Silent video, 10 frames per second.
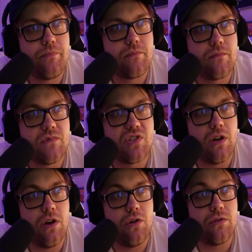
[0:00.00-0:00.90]

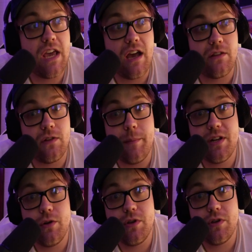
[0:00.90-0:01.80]
So yeah, let me
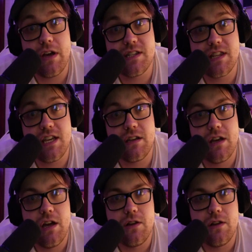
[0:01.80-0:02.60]
know what you guys think.